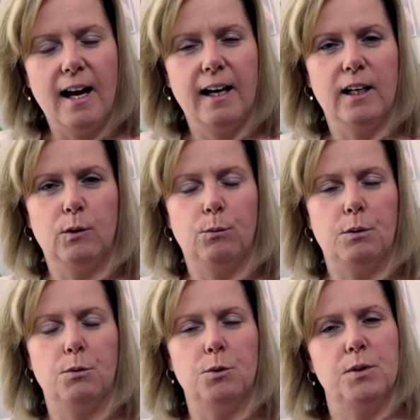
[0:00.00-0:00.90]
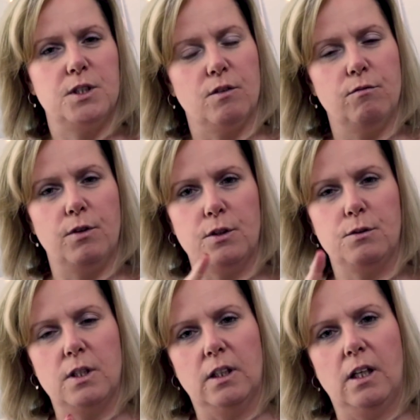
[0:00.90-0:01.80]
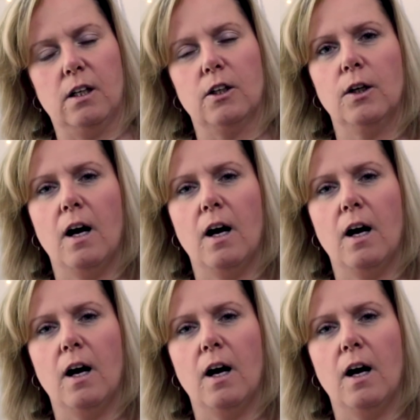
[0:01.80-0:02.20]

and we will put some photos in here